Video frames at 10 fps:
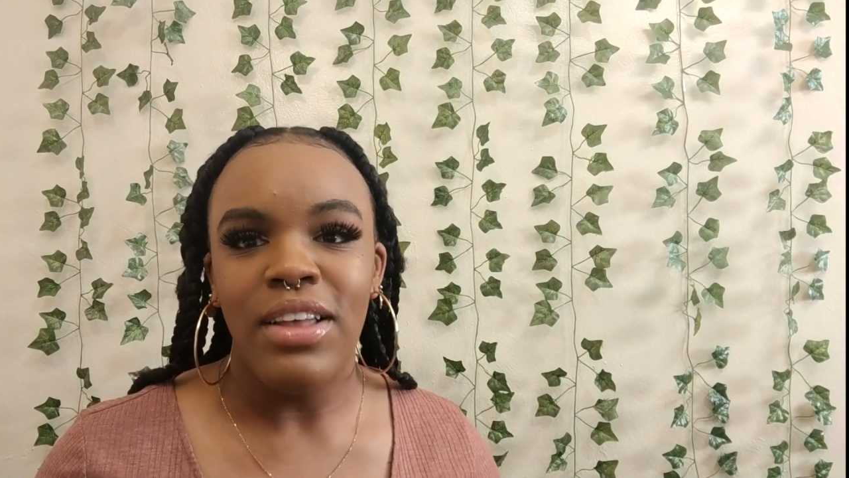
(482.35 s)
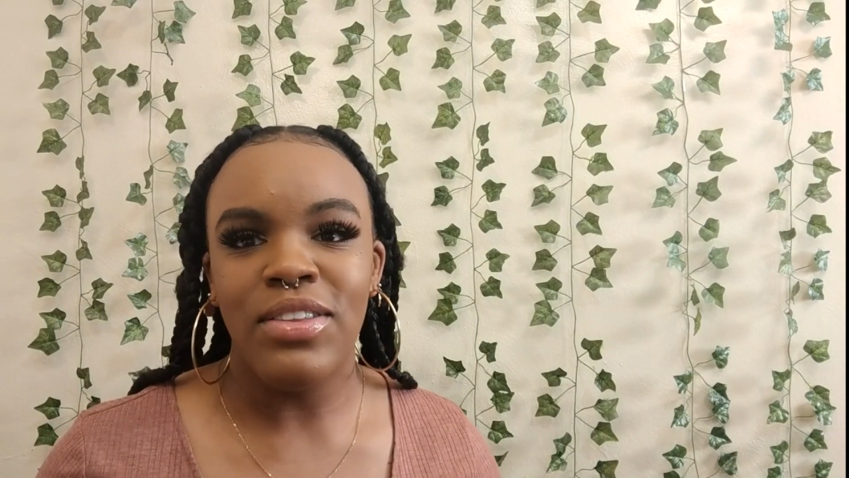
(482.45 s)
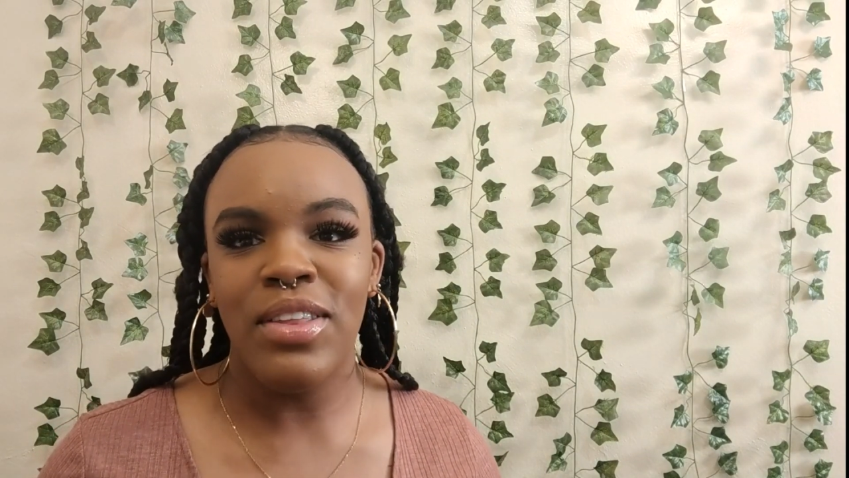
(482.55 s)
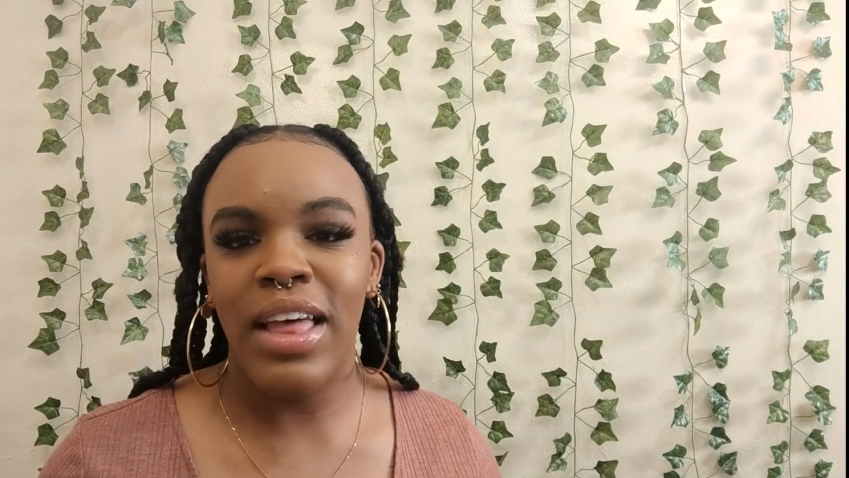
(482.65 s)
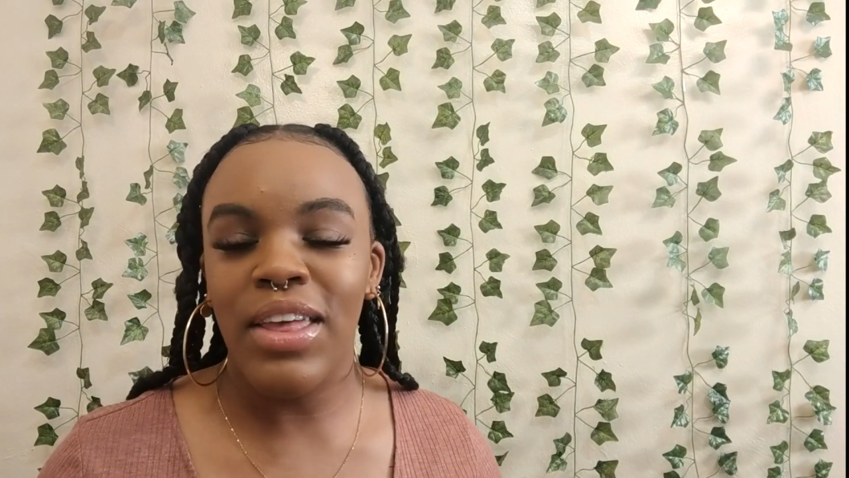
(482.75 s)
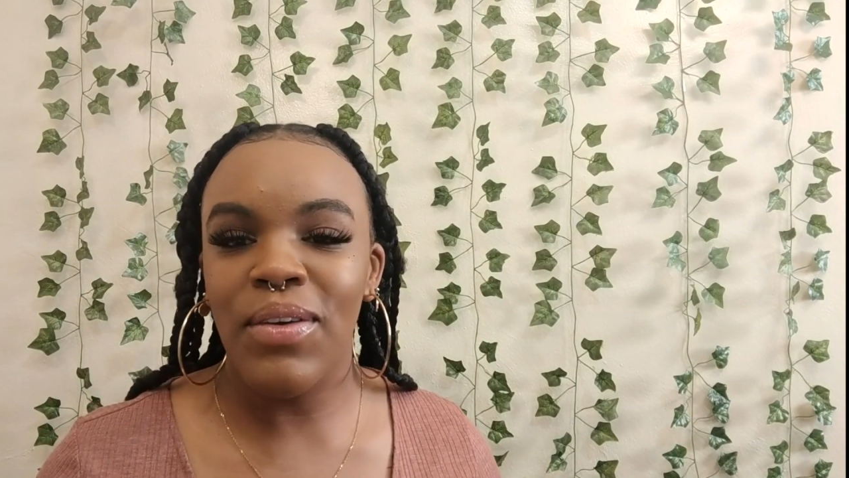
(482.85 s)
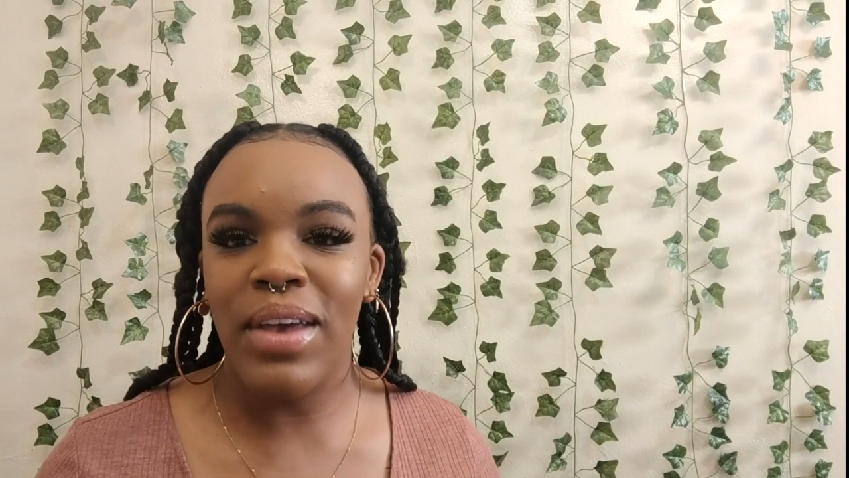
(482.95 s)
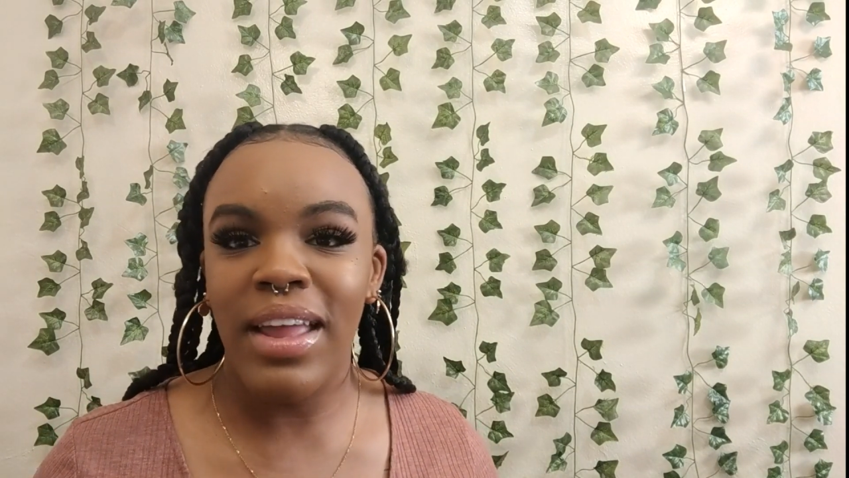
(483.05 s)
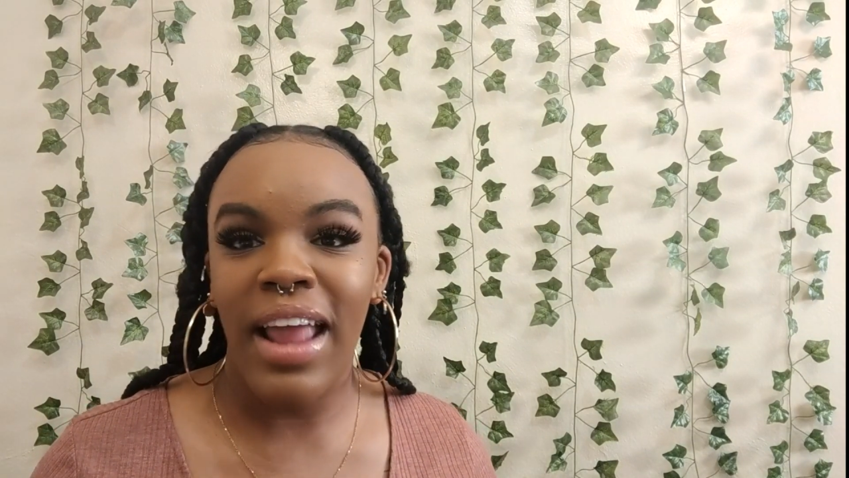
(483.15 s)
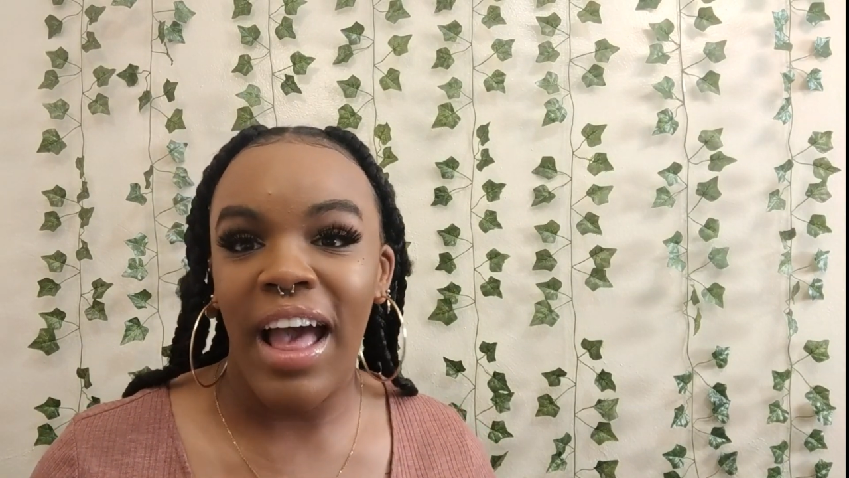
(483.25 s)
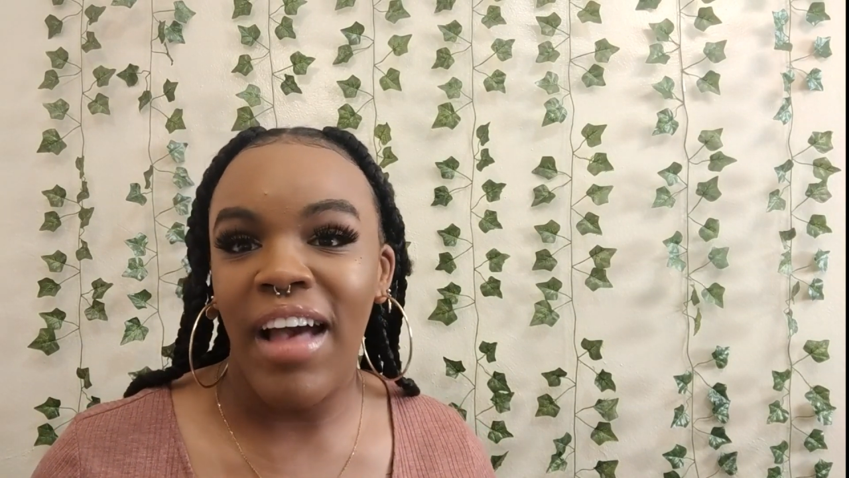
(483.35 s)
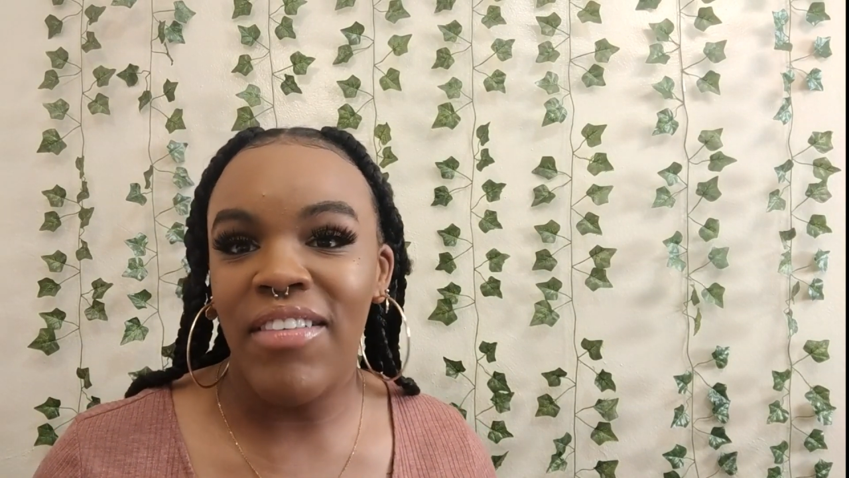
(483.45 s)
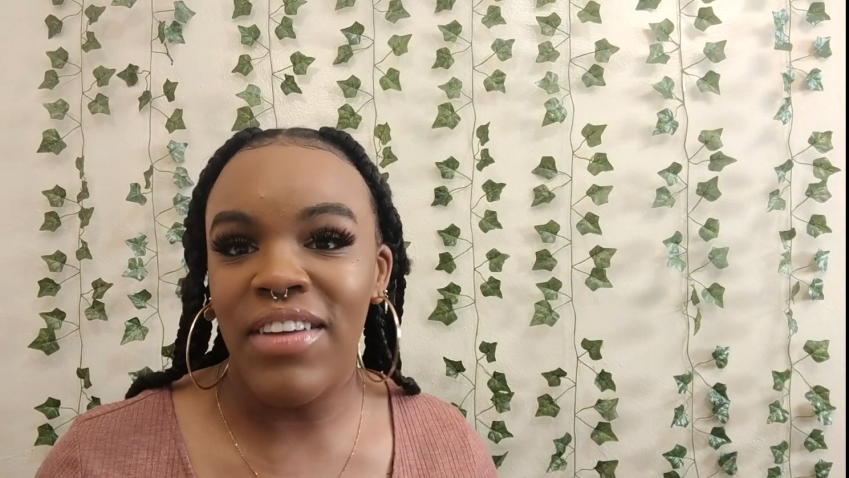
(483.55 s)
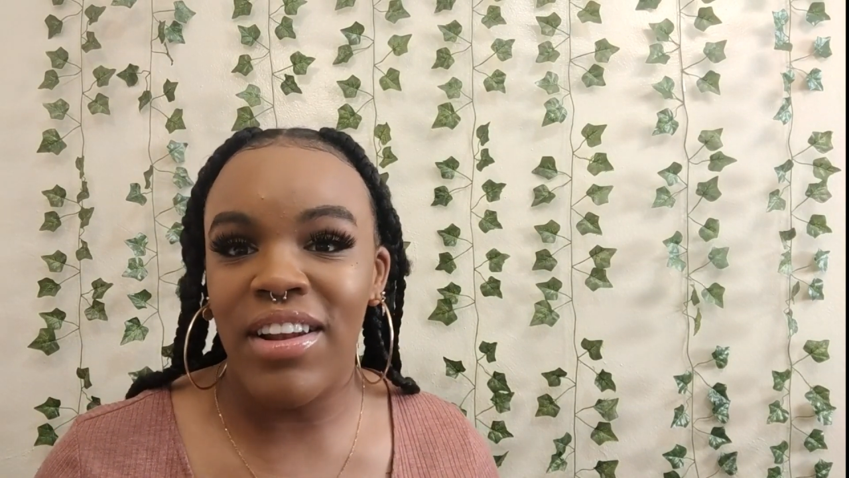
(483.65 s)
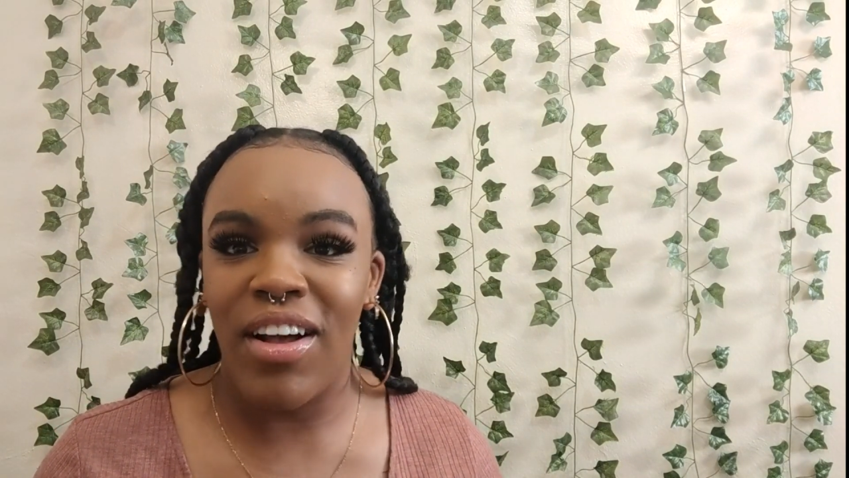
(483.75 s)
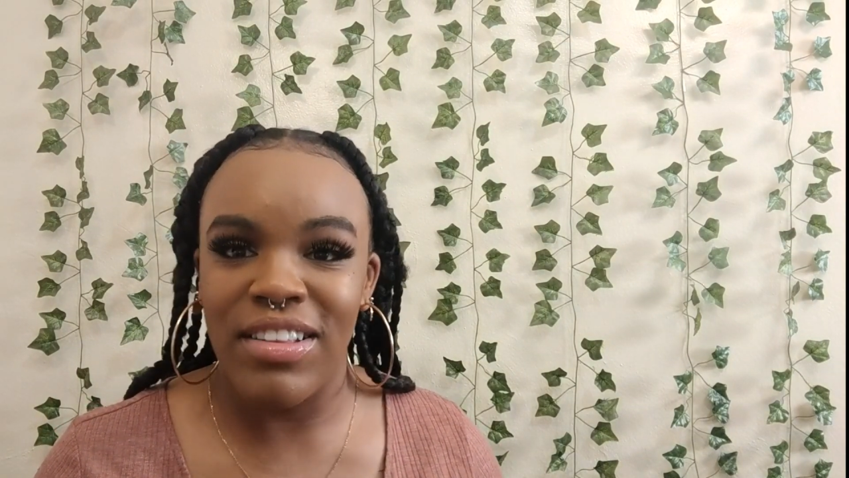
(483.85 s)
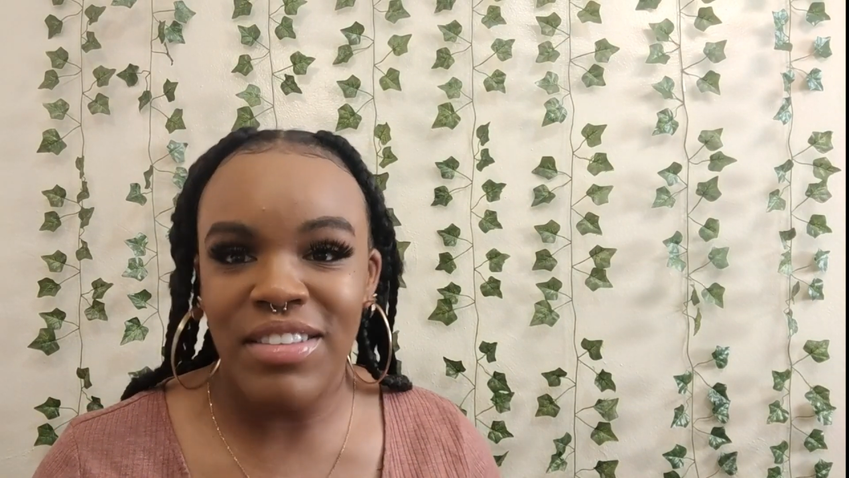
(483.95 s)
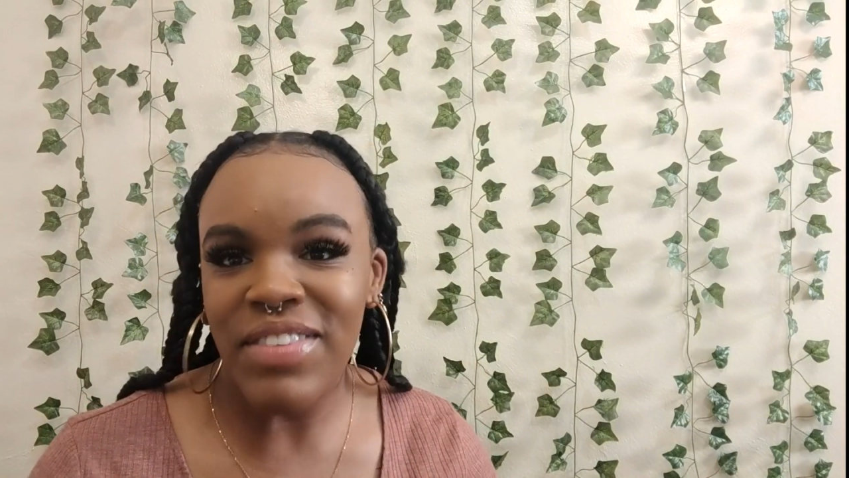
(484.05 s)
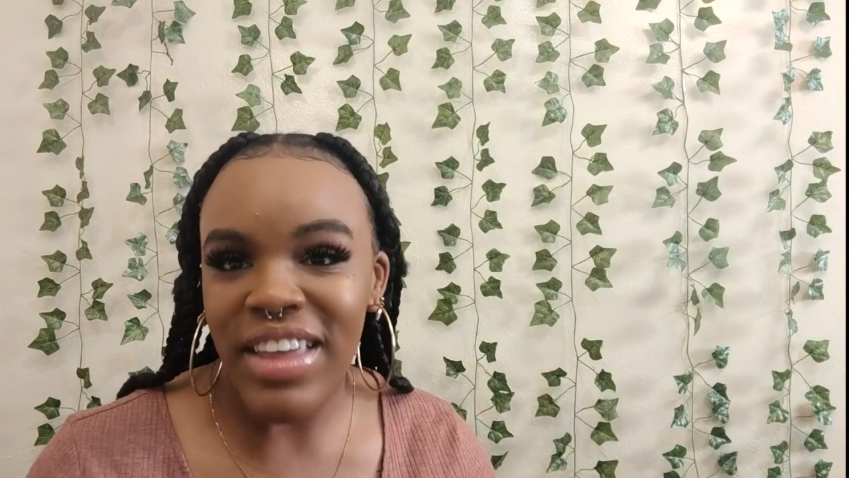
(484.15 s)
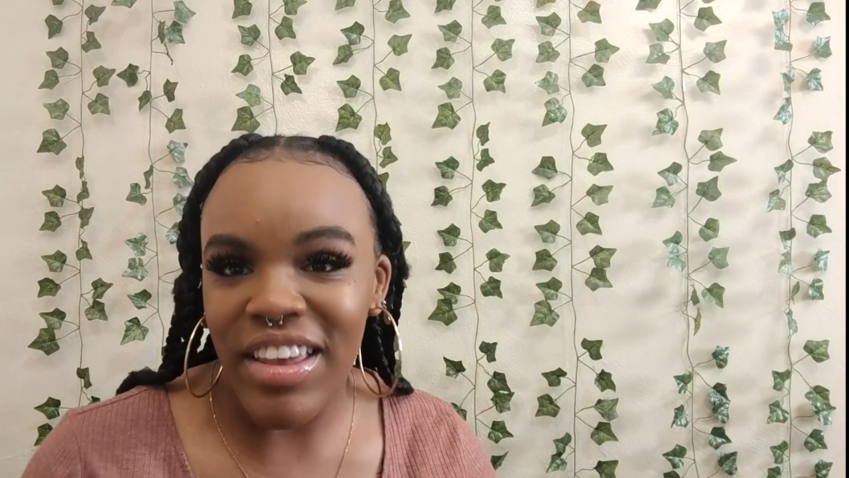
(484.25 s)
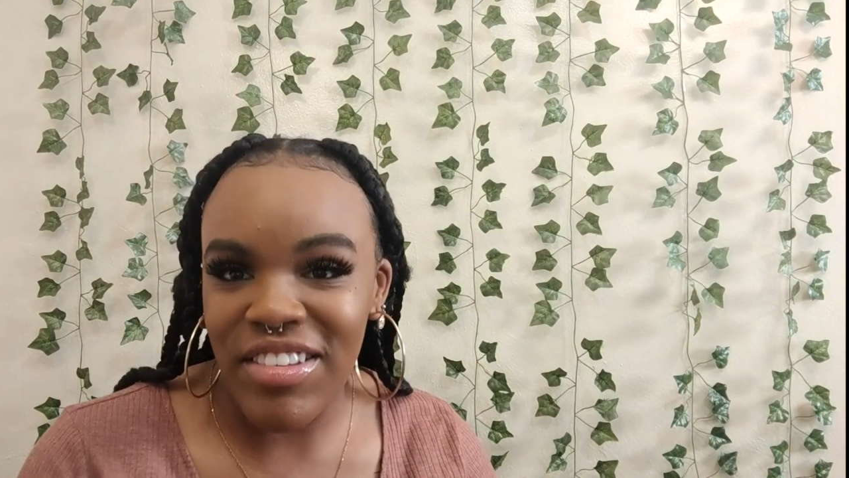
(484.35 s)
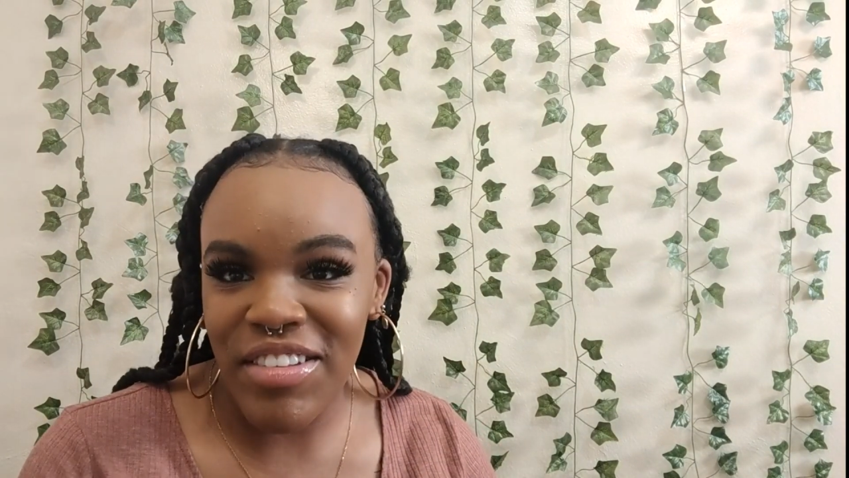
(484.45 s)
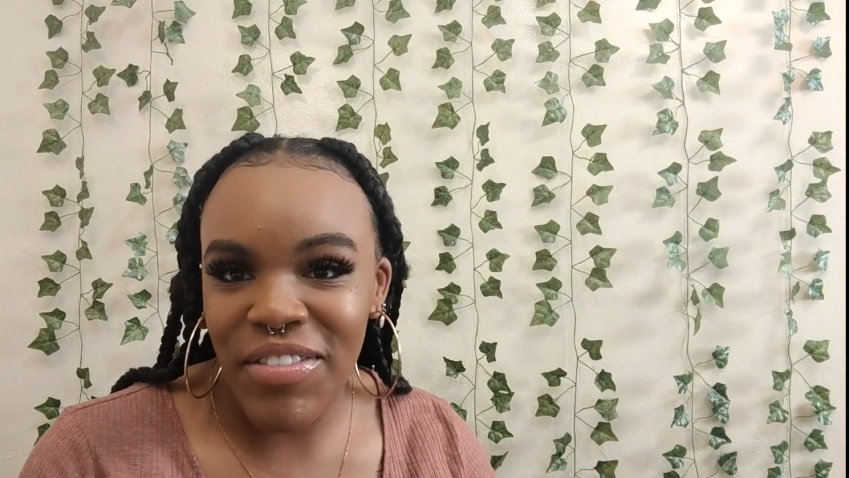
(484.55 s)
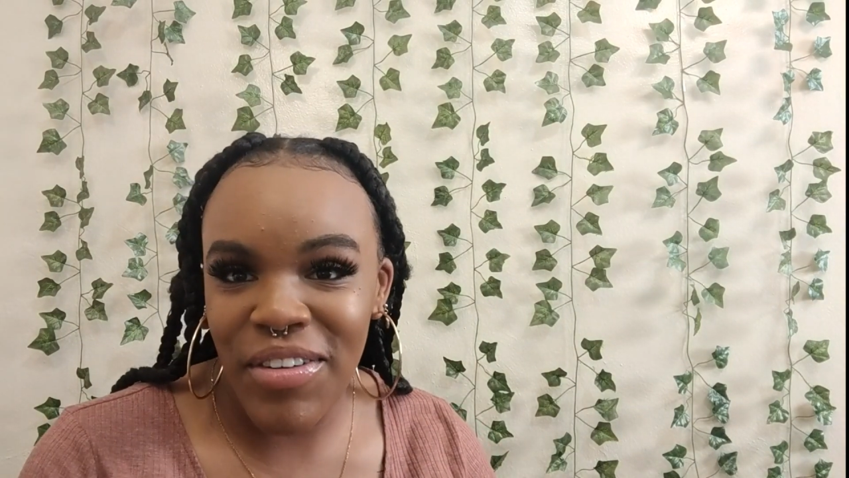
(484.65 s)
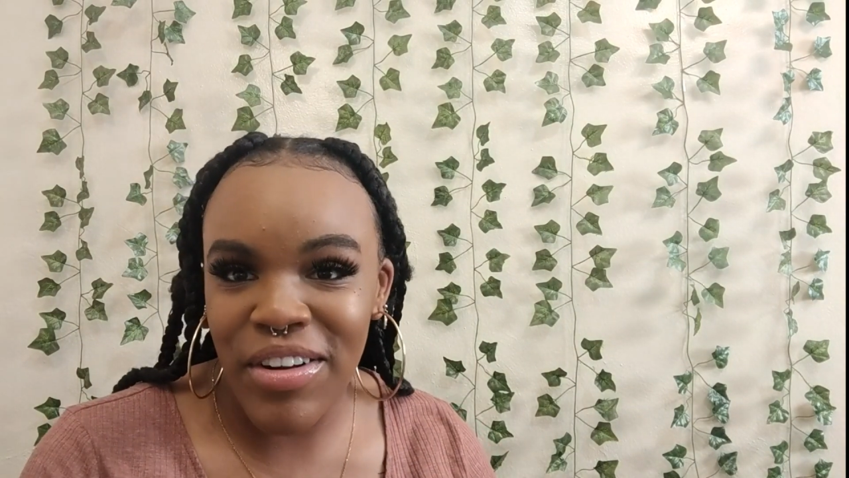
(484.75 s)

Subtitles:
so that you can have an awesome vacation for an